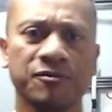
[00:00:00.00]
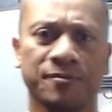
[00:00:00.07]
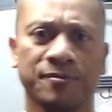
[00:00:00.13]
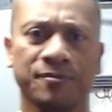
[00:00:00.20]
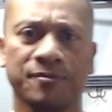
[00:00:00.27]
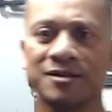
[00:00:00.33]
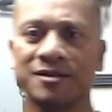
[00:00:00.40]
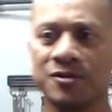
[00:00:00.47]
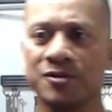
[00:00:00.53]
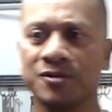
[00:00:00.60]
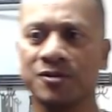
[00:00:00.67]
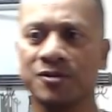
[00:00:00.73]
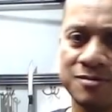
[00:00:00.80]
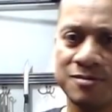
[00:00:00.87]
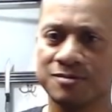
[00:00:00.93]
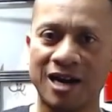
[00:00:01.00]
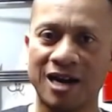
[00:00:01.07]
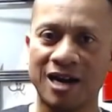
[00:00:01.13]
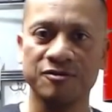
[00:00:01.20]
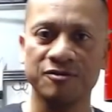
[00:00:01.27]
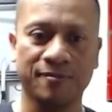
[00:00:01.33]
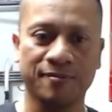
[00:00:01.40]
my when I was
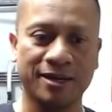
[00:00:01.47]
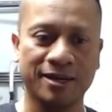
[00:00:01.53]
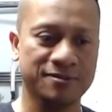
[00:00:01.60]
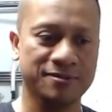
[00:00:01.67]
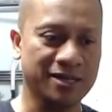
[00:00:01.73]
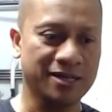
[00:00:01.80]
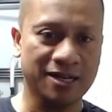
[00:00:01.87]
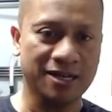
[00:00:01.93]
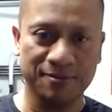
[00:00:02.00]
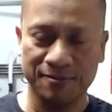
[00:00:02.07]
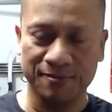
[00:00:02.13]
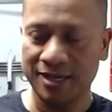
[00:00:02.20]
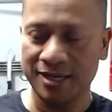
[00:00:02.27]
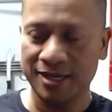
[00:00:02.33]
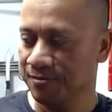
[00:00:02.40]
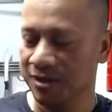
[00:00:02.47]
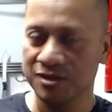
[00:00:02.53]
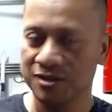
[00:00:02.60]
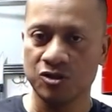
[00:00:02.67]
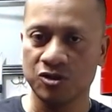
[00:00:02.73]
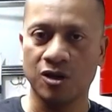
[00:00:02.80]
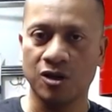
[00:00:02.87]
married with my my
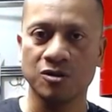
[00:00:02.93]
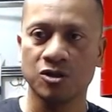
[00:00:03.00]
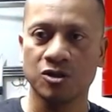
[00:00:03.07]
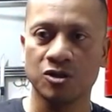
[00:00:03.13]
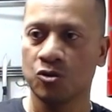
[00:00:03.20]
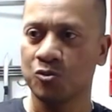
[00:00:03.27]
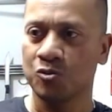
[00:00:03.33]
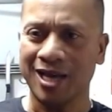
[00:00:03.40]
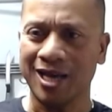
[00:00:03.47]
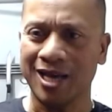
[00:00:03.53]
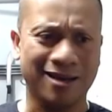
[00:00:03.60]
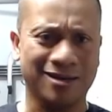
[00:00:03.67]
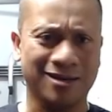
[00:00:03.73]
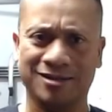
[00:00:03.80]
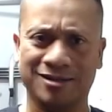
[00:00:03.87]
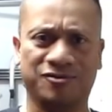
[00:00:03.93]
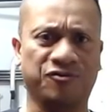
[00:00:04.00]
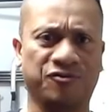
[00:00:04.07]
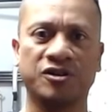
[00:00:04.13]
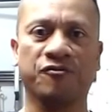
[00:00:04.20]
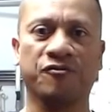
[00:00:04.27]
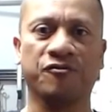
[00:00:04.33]
mother-in-law, we had like
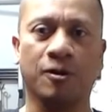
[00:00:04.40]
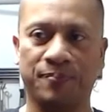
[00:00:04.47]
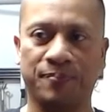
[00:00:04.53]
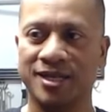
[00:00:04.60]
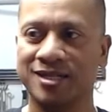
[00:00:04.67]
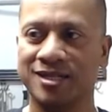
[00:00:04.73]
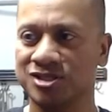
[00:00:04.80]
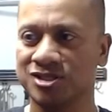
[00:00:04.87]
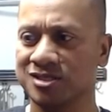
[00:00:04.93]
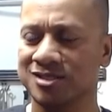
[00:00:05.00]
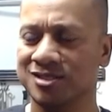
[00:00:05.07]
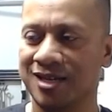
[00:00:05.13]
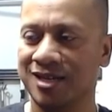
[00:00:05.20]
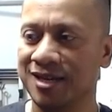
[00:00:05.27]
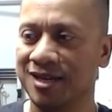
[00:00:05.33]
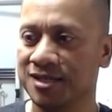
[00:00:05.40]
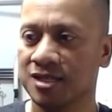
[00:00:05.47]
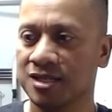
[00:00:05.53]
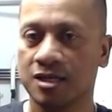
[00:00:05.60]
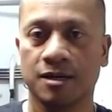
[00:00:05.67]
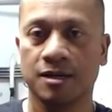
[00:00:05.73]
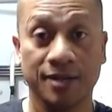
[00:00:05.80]
three or four pages. And
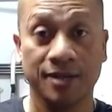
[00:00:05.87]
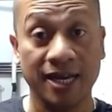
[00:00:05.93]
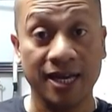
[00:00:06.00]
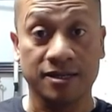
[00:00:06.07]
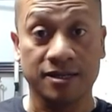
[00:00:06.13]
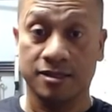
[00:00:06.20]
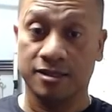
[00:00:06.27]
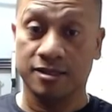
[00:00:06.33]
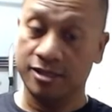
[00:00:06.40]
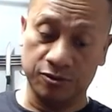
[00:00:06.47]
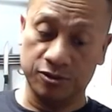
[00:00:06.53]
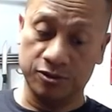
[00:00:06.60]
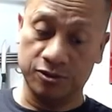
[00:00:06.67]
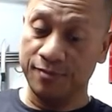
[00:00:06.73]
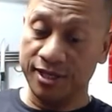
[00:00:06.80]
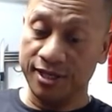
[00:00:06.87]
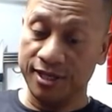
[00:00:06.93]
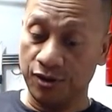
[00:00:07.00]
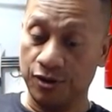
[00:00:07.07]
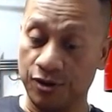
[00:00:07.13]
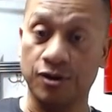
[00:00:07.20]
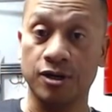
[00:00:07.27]
again, it was me,
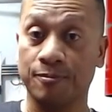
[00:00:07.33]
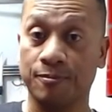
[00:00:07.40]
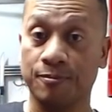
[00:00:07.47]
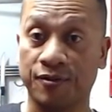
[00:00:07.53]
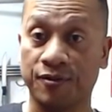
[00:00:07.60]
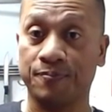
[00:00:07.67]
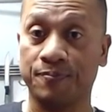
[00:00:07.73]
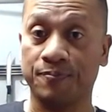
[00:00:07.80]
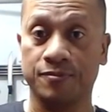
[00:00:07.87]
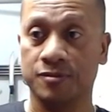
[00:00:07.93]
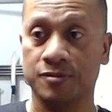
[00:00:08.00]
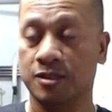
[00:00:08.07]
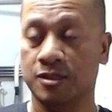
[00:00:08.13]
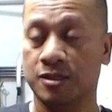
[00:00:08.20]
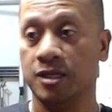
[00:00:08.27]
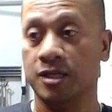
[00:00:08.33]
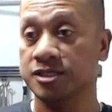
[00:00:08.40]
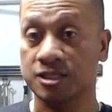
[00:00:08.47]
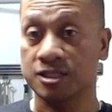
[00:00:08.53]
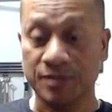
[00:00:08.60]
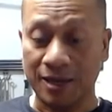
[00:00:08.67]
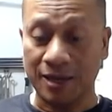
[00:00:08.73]
her, and a prep. And
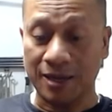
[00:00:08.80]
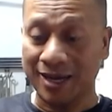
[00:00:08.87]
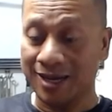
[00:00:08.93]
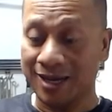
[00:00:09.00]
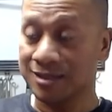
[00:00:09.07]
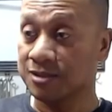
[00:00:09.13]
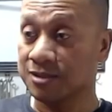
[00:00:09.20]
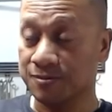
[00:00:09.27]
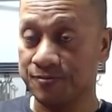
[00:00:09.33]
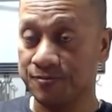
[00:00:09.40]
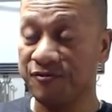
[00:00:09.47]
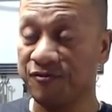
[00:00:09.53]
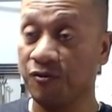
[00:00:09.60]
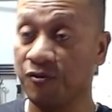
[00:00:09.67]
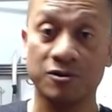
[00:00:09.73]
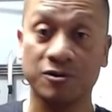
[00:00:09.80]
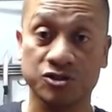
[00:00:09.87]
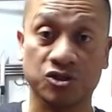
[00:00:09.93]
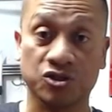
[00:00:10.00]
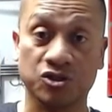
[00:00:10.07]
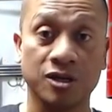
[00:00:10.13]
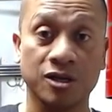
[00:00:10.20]
sometimes I had, before I was
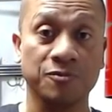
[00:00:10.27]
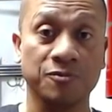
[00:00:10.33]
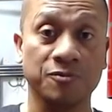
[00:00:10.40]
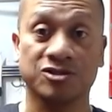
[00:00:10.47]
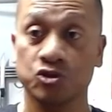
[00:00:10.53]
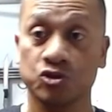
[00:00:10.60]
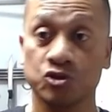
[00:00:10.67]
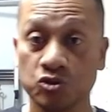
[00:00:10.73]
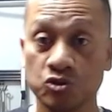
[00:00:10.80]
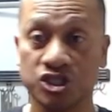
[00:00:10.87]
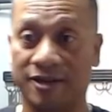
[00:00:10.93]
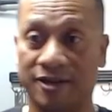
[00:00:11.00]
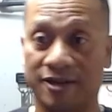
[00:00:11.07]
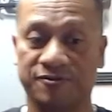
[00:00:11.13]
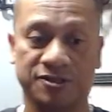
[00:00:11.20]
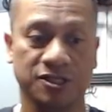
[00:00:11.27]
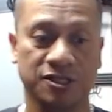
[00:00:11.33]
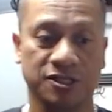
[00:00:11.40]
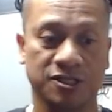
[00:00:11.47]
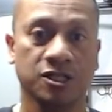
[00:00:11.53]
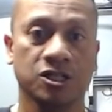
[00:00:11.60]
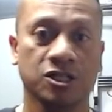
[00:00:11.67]
cooking, we had two chefs.
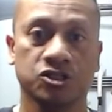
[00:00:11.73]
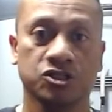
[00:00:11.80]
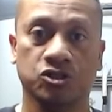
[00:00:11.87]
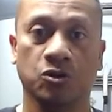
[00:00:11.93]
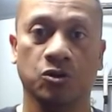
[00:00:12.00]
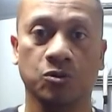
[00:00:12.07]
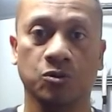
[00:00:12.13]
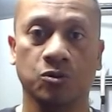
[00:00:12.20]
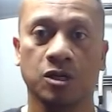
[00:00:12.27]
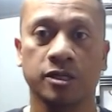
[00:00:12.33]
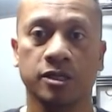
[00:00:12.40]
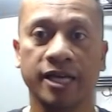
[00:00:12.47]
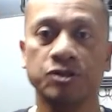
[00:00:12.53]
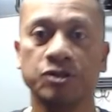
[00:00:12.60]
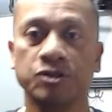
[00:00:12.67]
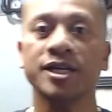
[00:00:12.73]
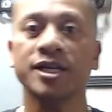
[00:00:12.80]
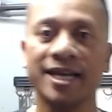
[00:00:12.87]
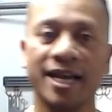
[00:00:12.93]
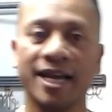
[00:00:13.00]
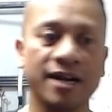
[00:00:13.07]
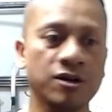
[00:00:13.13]
So yeah, you can
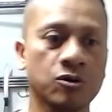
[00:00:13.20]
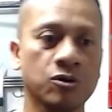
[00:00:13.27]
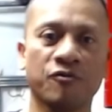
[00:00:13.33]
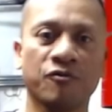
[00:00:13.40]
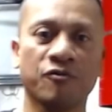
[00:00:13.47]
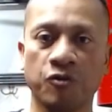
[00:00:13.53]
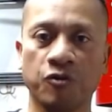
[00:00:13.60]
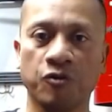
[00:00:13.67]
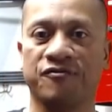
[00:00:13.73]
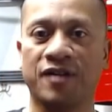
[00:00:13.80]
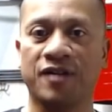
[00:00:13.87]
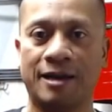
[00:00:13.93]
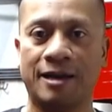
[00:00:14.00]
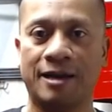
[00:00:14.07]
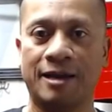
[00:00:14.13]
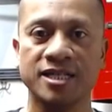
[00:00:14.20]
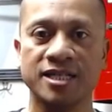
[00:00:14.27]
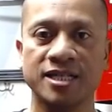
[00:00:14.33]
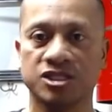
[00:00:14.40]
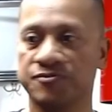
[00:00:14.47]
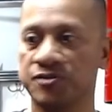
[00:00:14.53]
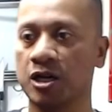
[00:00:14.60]
handle four or five
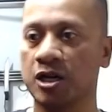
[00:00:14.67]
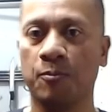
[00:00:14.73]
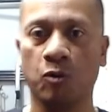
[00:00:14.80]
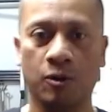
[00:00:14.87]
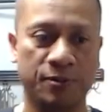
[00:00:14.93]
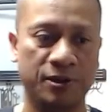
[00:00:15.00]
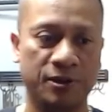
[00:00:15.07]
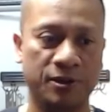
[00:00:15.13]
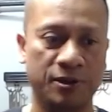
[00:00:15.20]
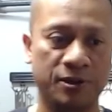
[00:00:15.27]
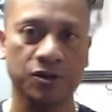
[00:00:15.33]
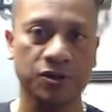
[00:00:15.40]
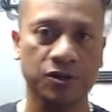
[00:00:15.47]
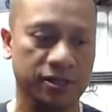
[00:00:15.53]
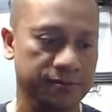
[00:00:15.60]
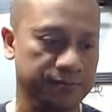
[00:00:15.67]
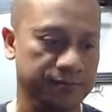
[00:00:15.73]
pages if you got more people cooking,